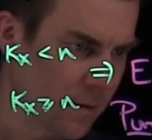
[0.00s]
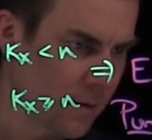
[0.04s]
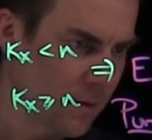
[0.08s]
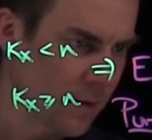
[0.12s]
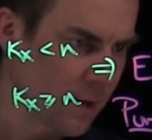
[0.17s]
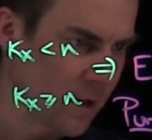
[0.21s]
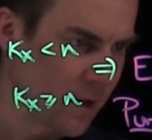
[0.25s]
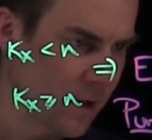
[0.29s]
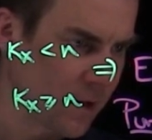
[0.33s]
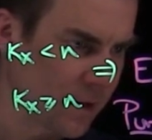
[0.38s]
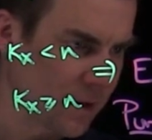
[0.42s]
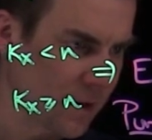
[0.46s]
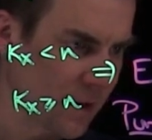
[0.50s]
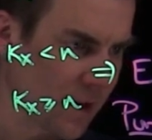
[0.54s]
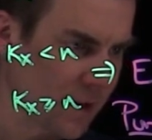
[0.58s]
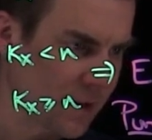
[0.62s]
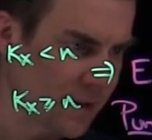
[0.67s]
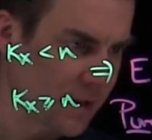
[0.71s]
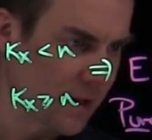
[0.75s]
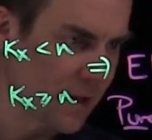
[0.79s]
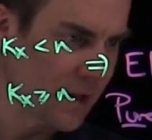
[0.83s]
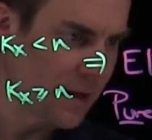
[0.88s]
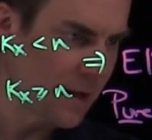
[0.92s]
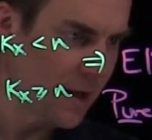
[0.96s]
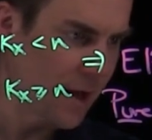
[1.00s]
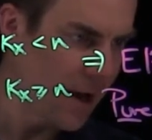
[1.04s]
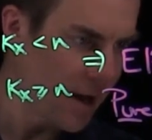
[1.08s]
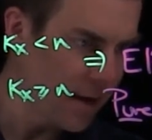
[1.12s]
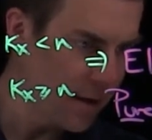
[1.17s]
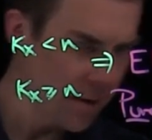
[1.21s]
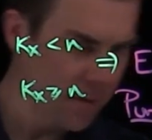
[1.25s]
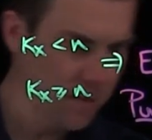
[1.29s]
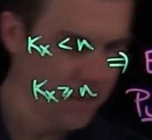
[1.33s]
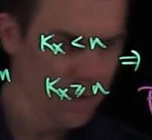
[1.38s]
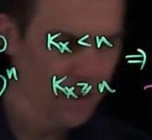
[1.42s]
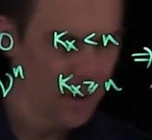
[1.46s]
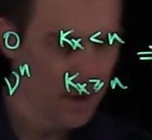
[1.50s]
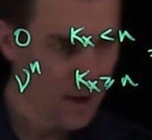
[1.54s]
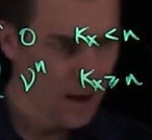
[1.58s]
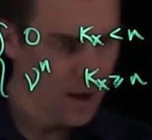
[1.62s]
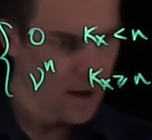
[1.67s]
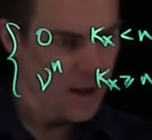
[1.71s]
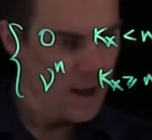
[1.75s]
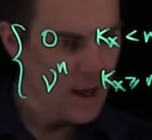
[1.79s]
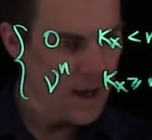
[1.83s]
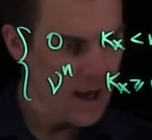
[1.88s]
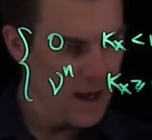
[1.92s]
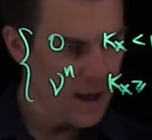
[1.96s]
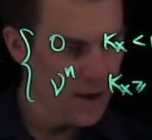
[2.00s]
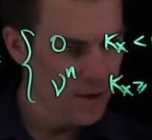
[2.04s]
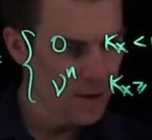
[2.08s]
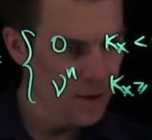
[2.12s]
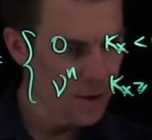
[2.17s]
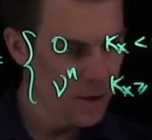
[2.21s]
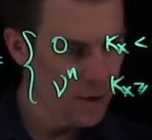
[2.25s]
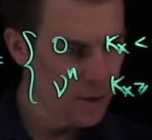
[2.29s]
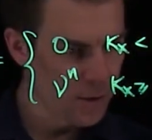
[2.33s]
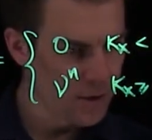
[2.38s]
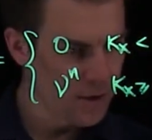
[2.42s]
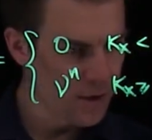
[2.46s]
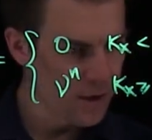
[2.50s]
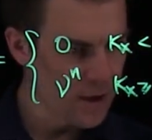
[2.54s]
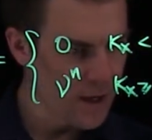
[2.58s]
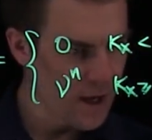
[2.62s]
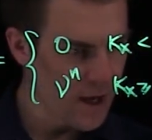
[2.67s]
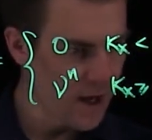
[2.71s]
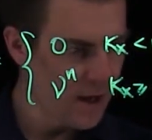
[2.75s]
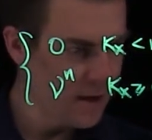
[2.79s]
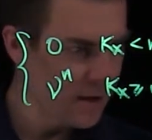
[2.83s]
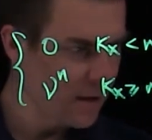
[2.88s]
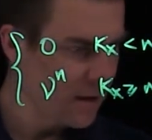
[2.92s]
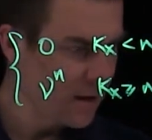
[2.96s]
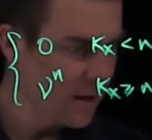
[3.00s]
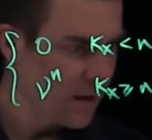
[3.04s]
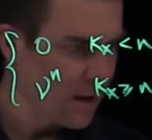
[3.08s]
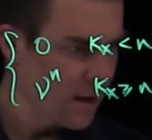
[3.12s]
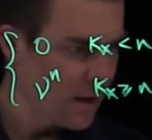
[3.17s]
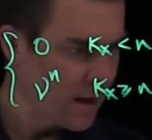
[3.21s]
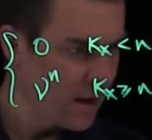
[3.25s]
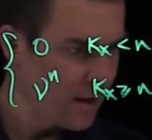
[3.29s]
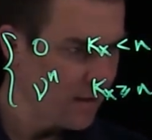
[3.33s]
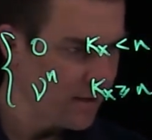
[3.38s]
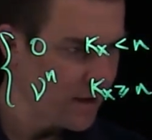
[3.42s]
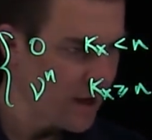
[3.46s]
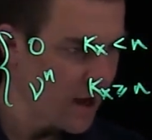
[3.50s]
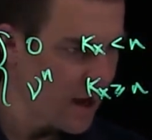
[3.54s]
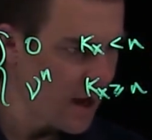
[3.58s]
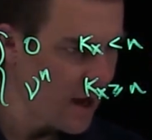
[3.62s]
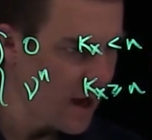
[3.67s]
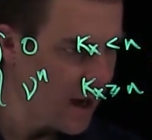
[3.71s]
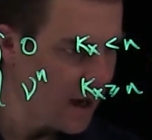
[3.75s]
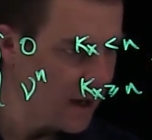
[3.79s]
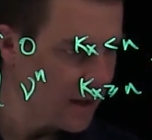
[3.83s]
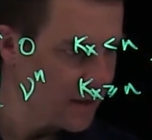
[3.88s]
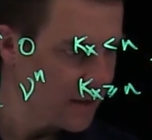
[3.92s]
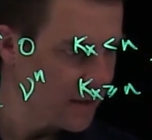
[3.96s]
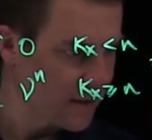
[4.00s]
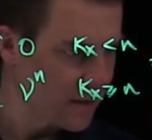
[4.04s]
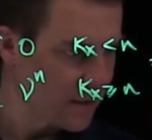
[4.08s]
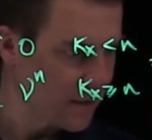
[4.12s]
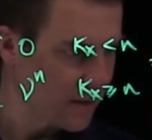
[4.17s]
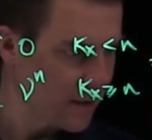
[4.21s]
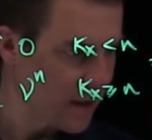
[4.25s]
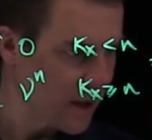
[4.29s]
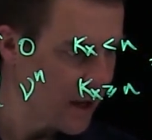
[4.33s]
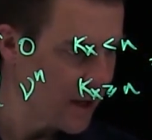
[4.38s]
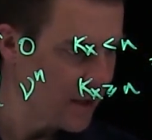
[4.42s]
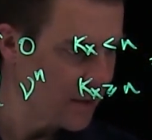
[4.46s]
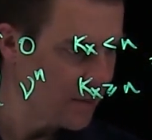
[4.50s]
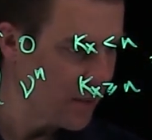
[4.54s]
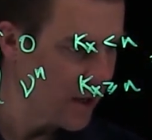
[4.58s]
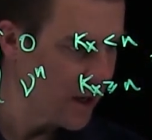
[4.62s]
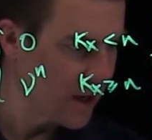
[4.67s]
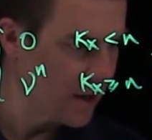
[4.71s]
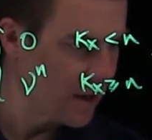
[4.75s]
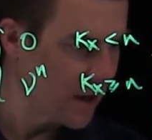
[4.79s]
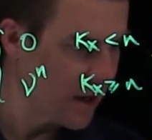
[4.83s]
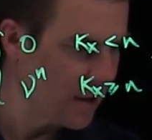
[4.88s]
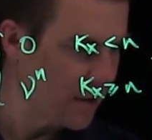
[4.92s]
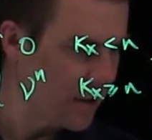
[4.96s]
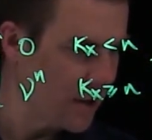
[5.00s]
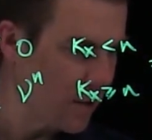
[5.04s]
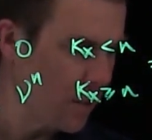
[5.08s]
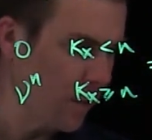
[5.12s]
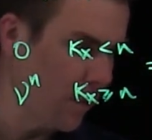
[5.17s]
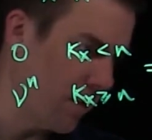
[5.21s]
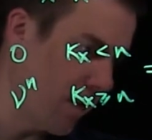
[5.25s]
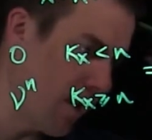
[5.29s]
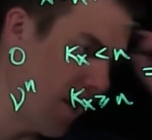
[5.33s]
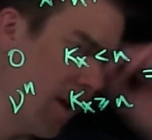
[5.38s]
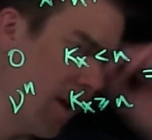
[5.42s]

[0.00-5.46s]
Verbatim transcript: is less than n, and nu to the n if kx is bigger than or equal to